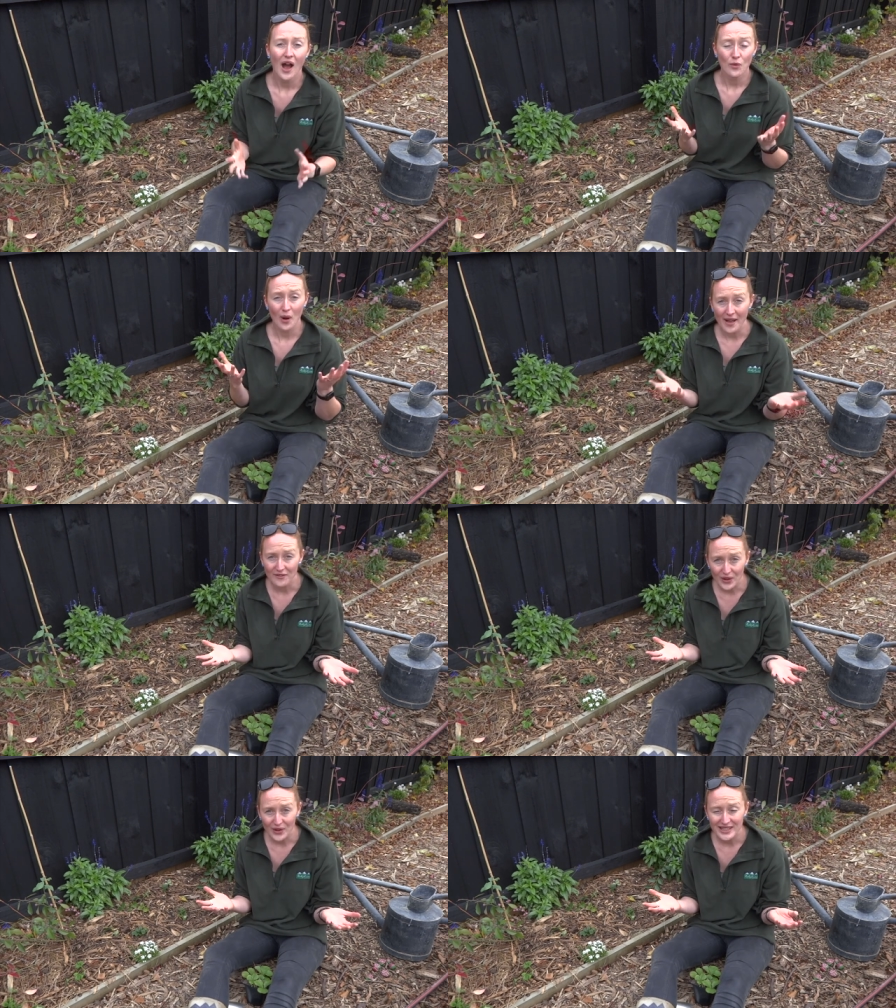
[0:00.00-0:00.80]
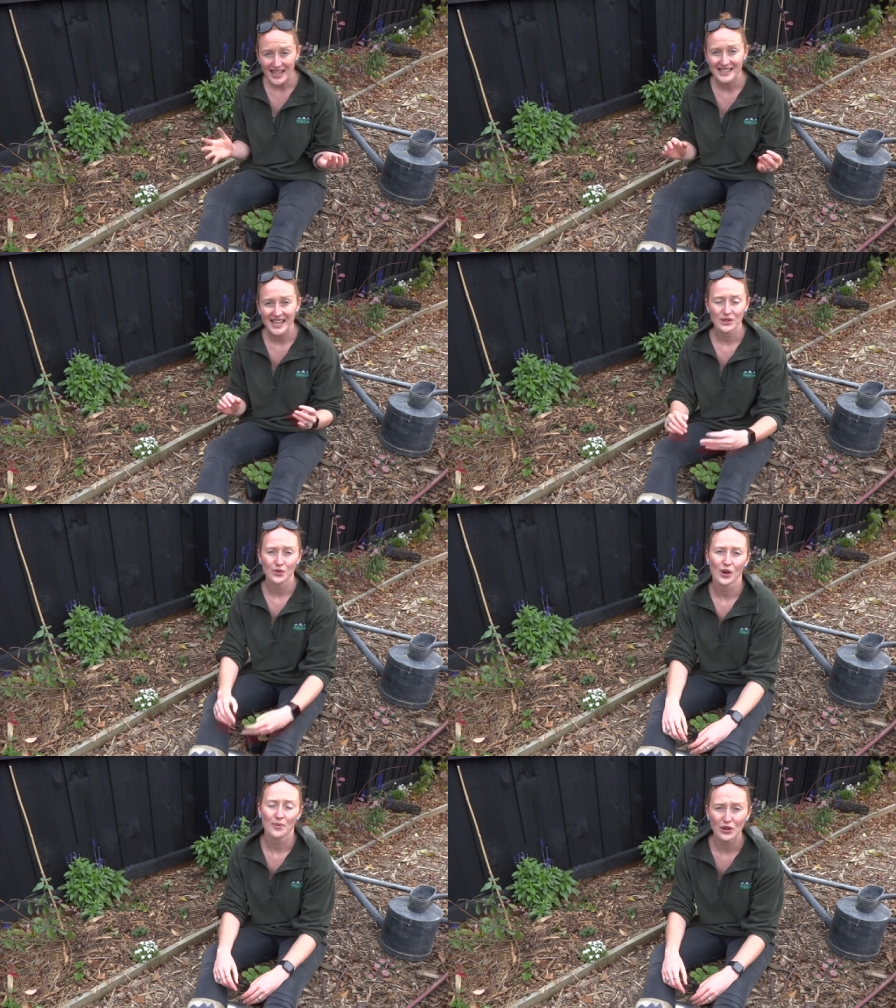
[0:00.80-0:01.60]
What I have learned is that's
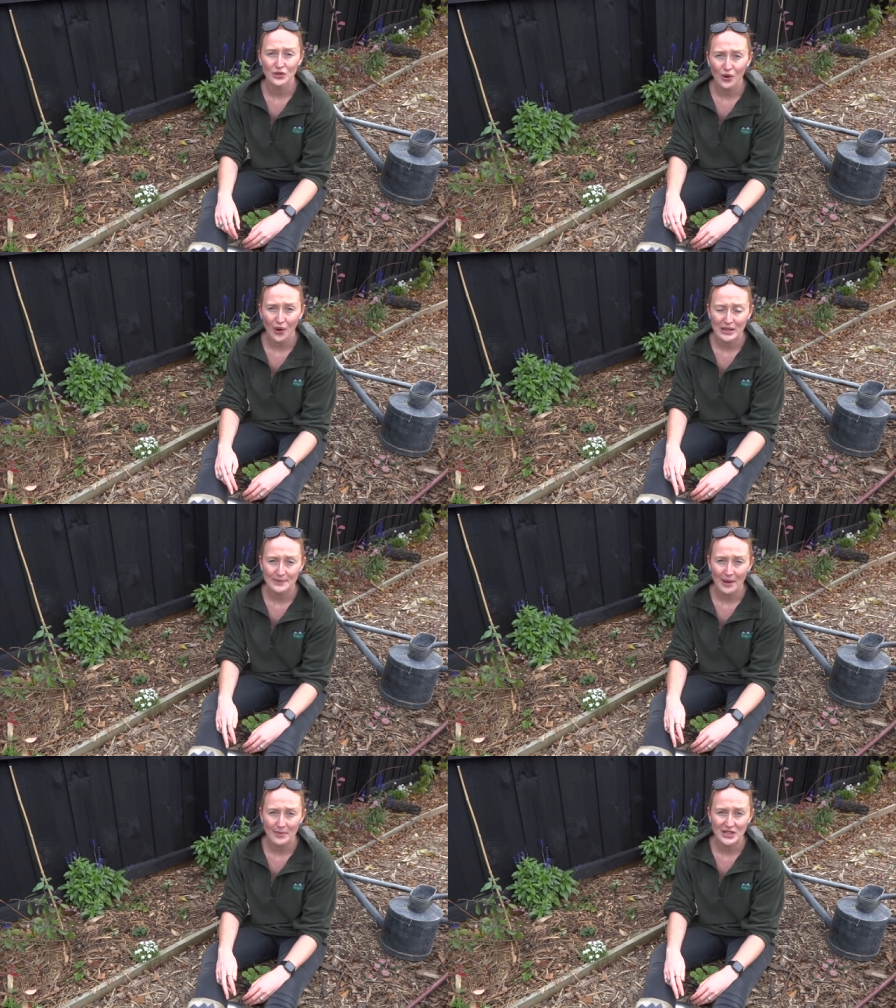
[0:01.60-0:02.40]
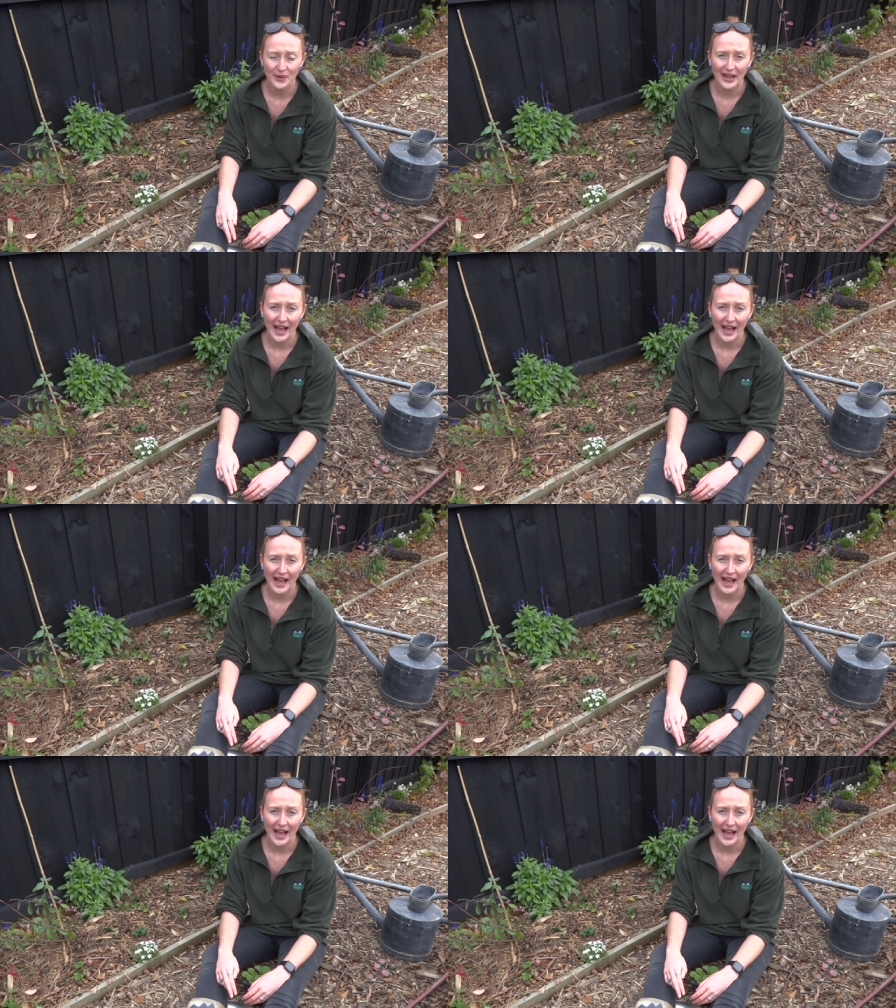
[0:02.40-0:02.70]
what commercial growers might be doing,